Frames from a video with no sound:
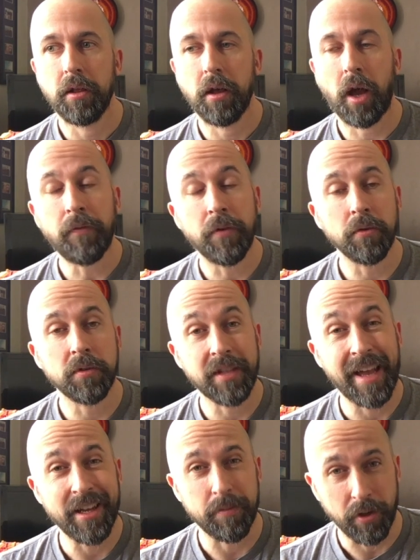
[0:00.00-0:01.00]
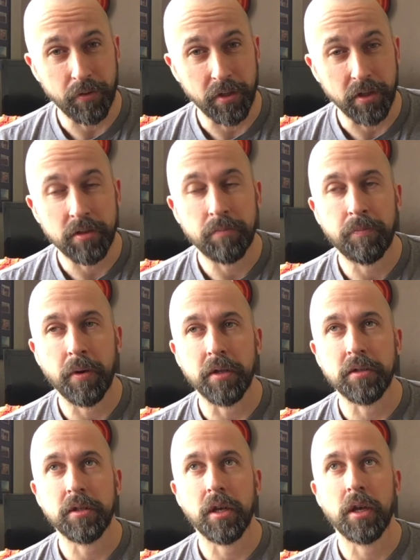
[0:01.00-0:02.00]
I feel sad about this,
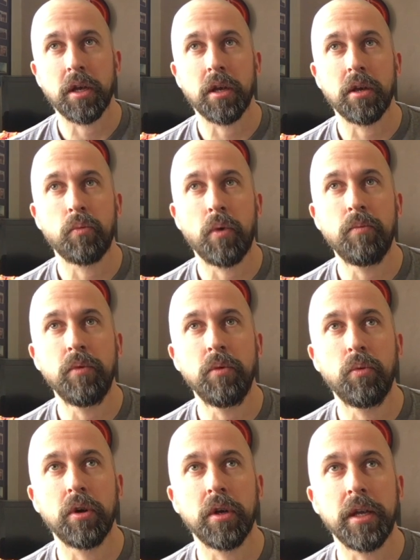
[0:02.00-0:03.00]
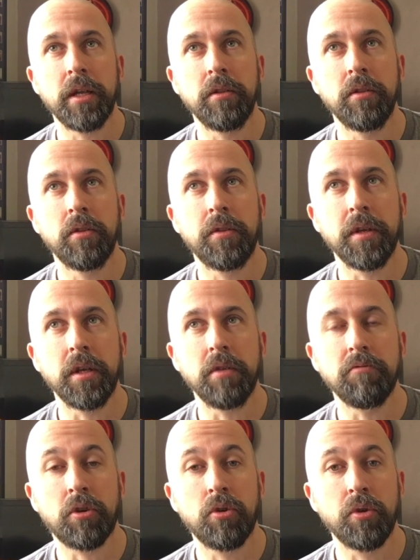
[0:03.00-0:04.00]
but when we were in the
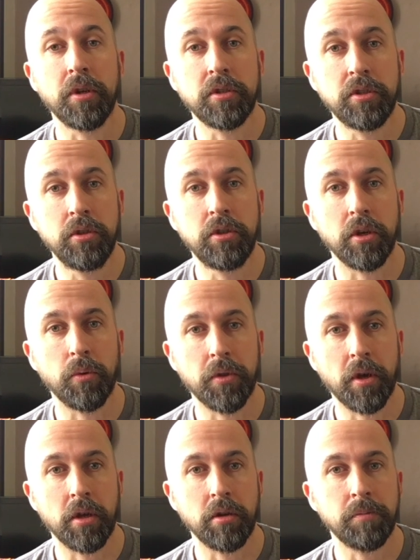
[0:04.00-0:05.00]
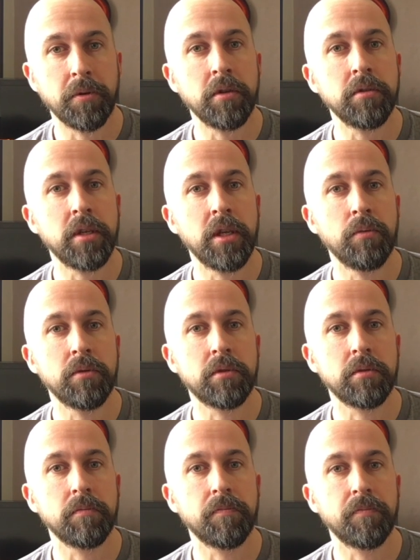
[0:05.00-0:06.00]
recording studio with Arnold, because he
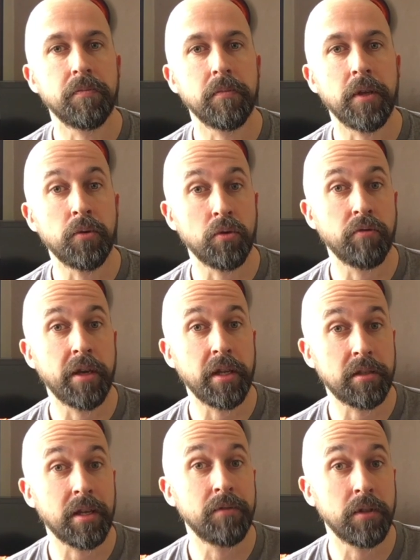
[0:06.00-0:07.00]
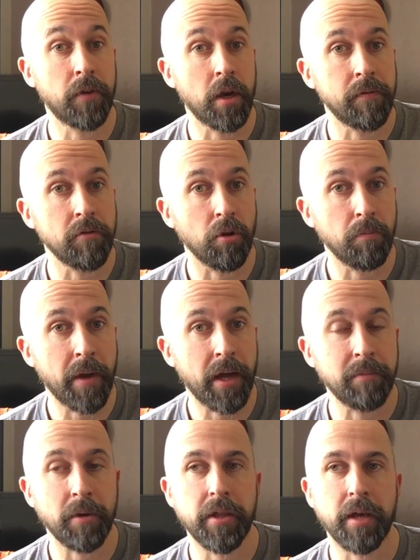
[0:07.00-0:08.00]
was already a 75-year-old
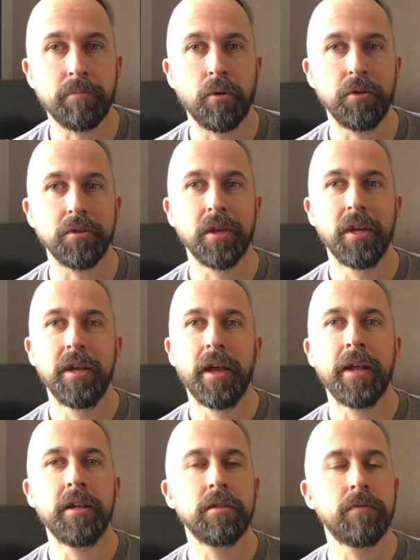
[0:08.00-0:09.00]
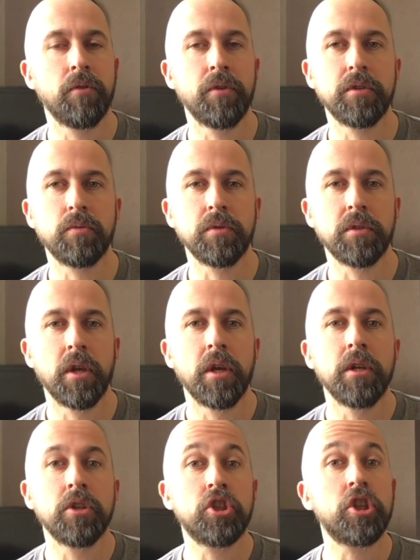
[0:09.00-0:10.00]
man by that point, and his voice was
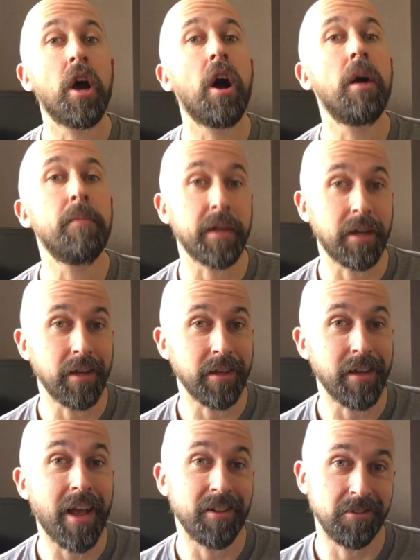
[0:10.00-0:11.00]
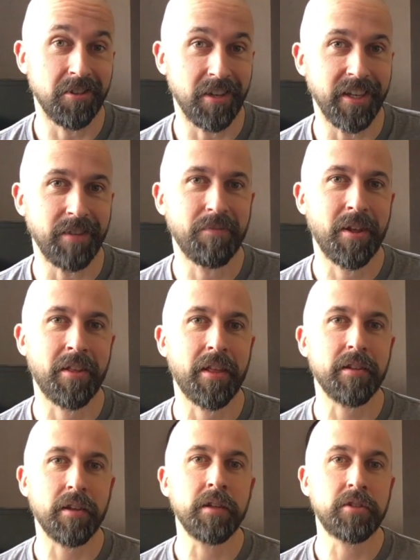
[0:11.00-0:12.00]
charmingly elderly.
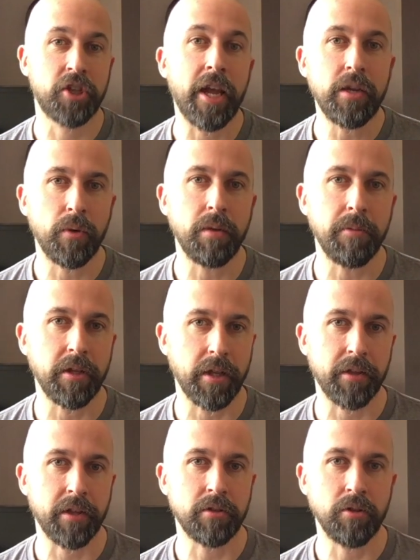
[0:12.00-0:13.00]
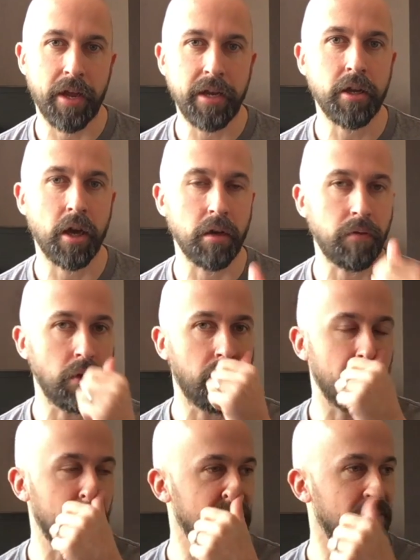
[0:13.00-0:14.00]
I genuinely mean that. That's not any kind of
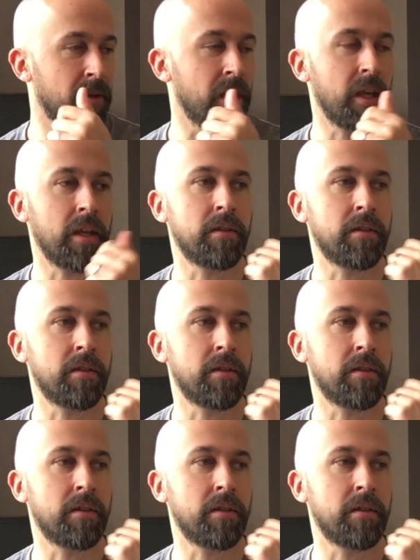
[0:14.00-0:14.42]
euphemism.